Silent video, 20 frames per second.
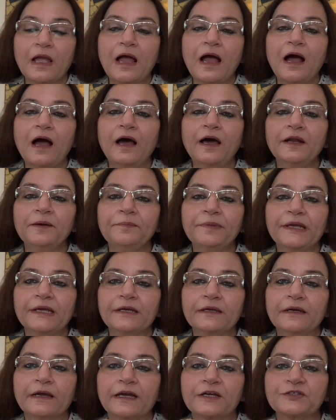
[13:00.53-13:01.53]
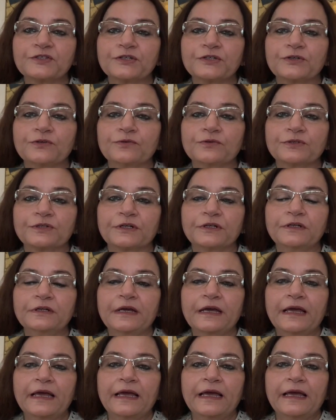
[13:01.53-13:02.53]
are being executed
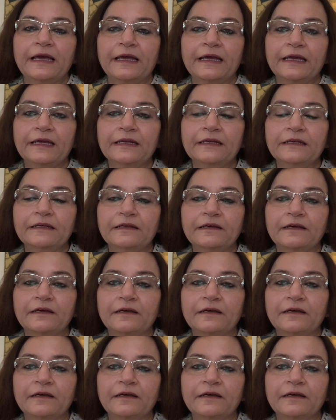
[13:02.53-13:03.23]
in